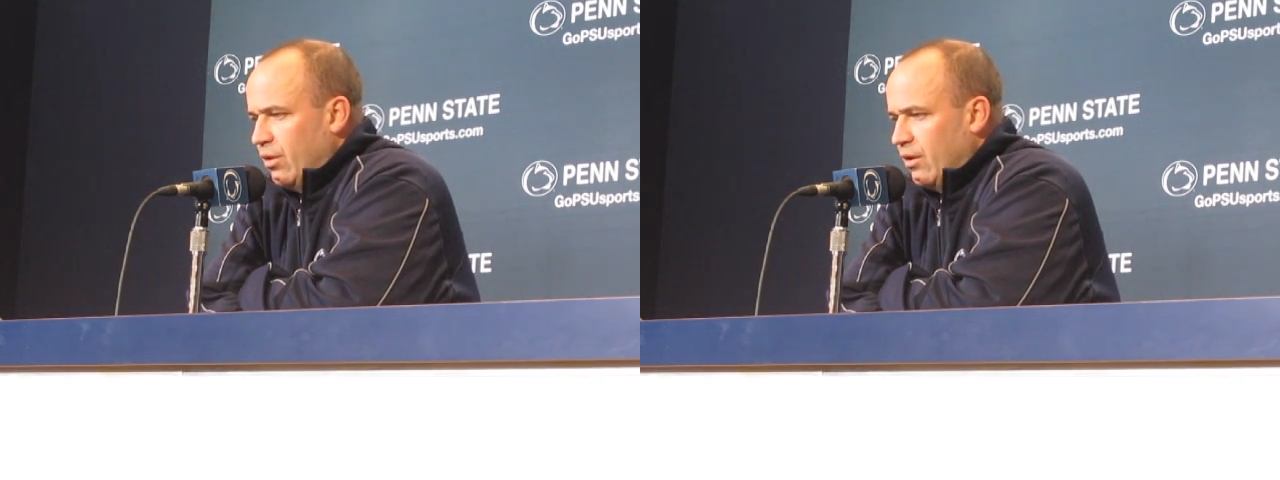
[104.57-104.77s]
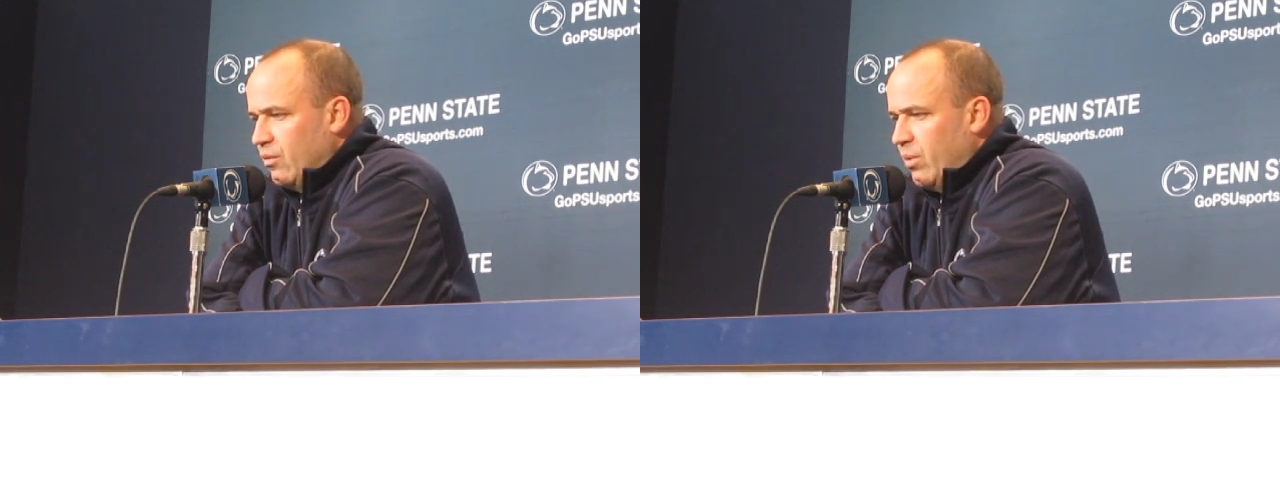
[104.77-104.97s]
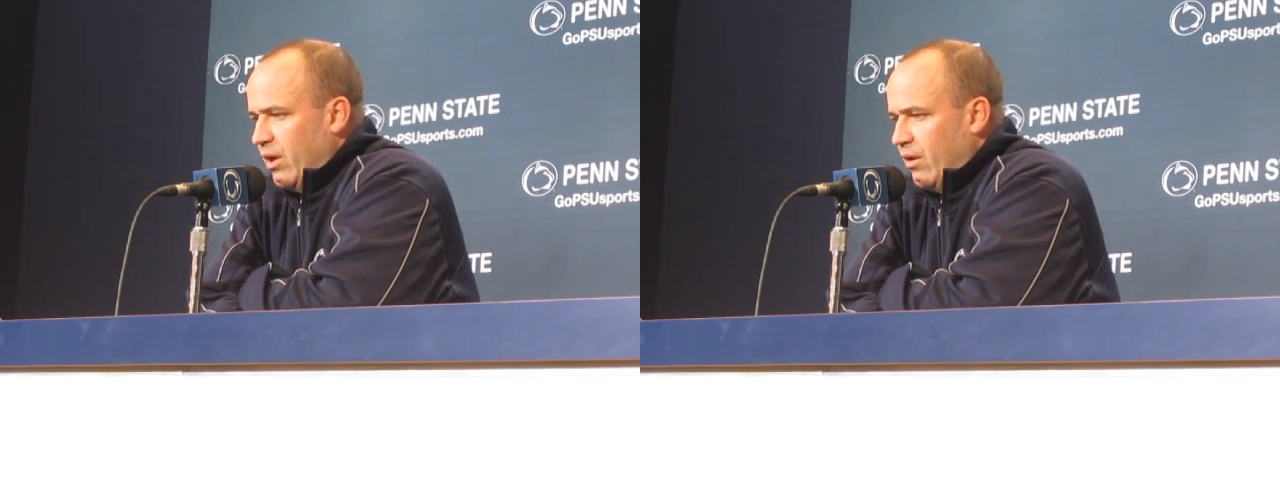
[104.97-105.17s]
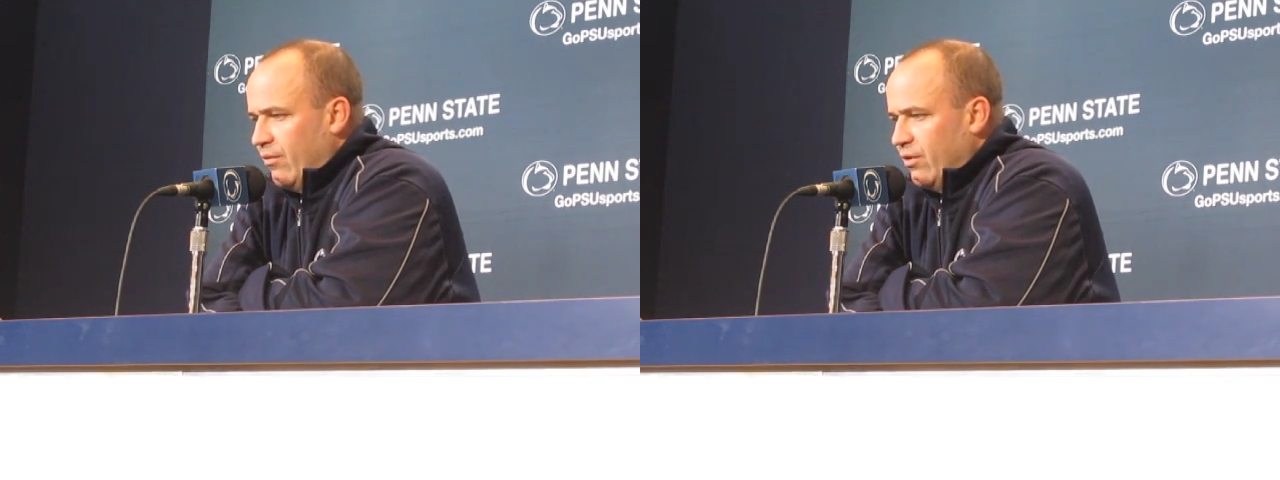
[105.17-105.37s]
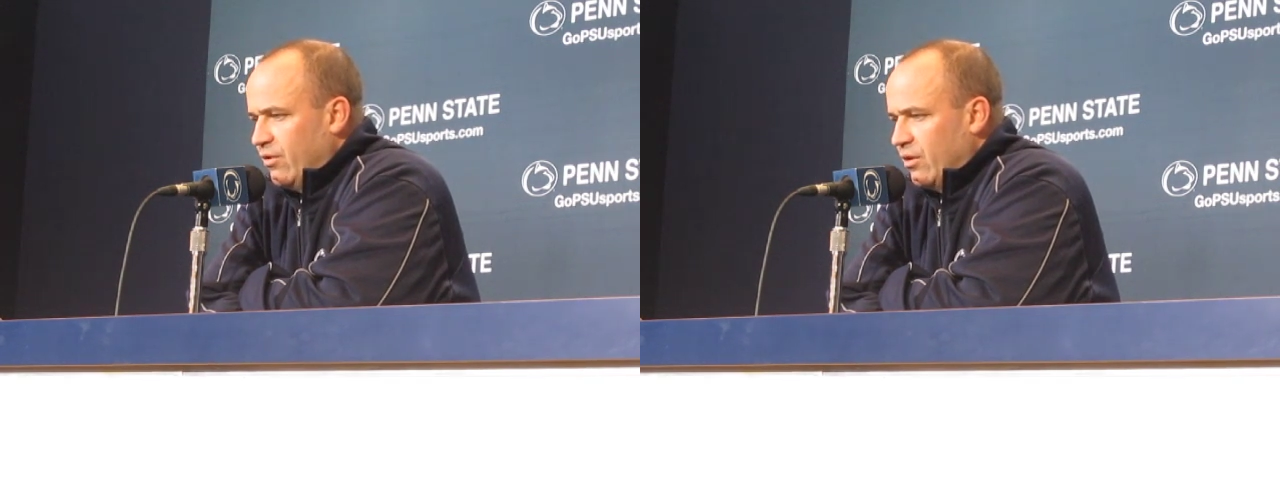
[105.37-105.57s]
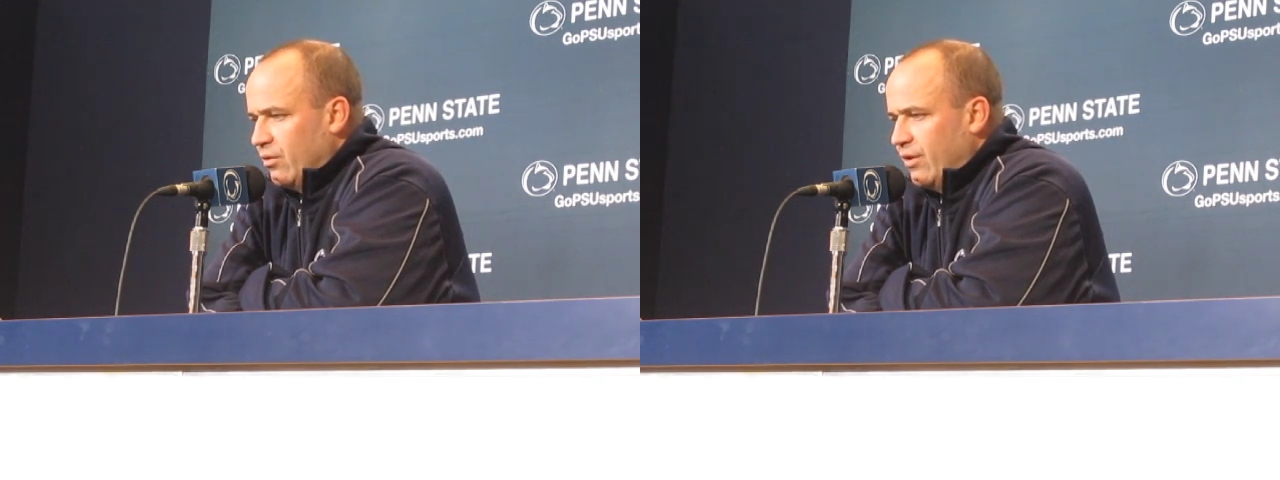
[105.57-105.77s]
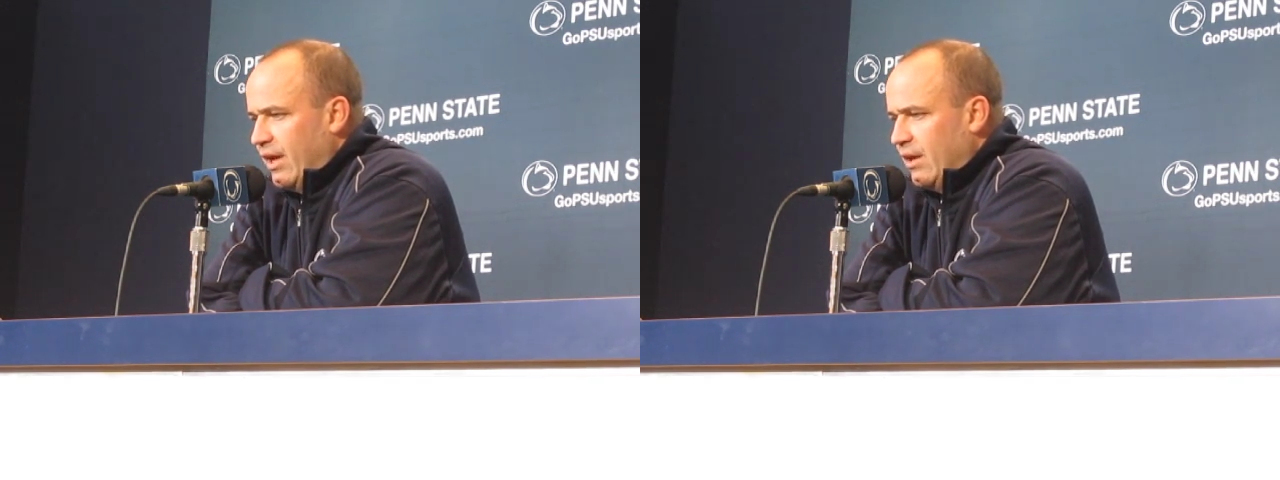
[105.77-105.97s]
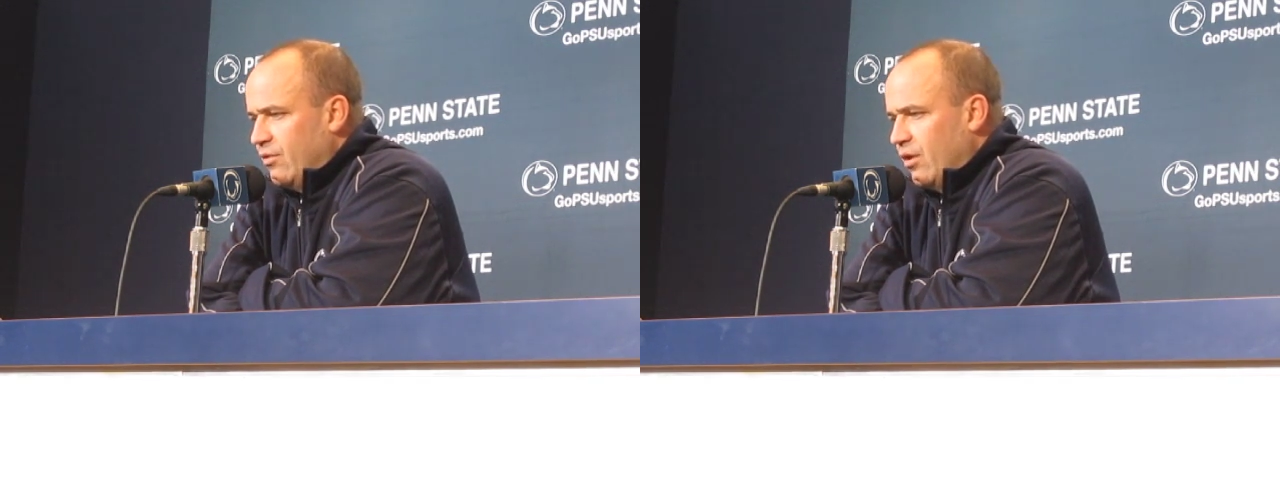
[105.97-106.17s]
things better every single
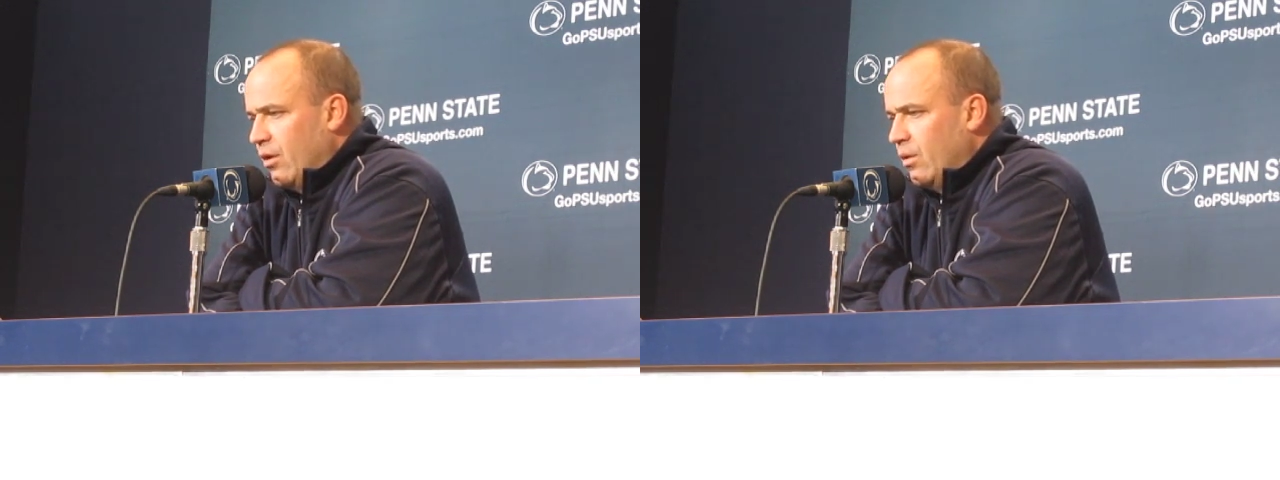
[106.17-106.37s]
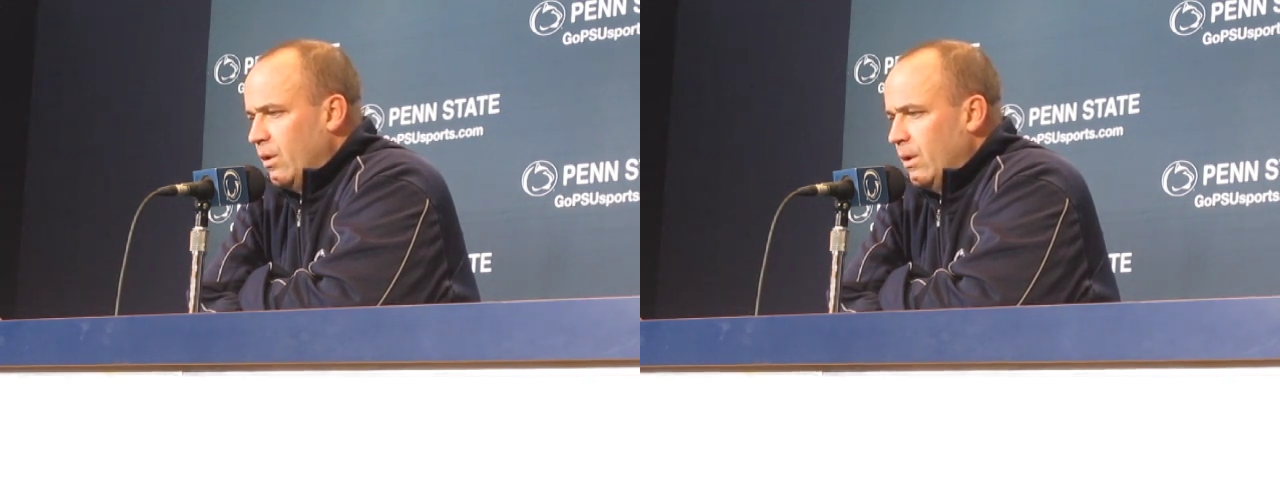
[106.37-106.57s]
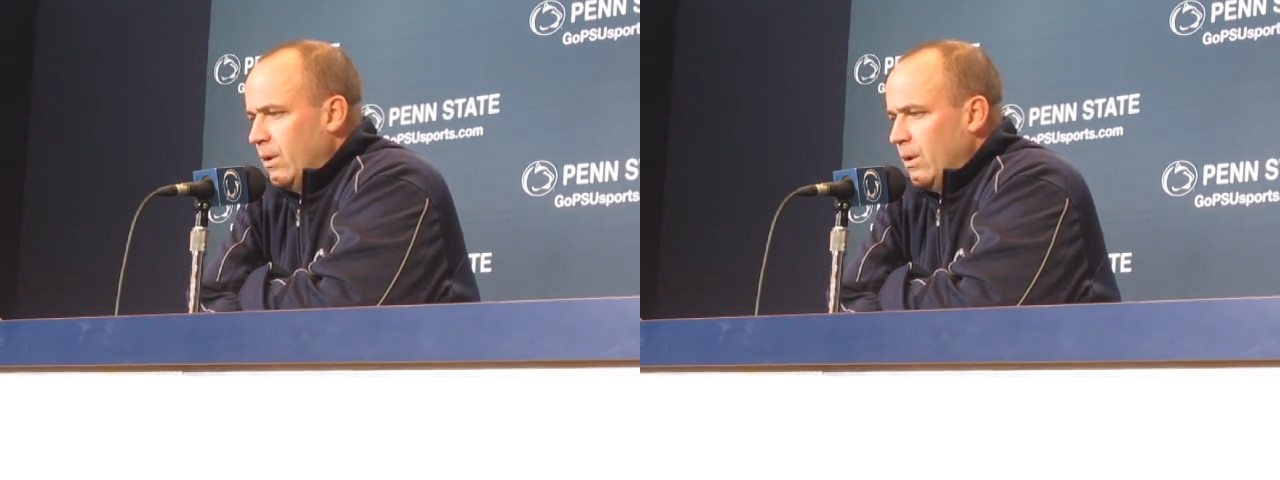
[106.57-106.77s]
day. So,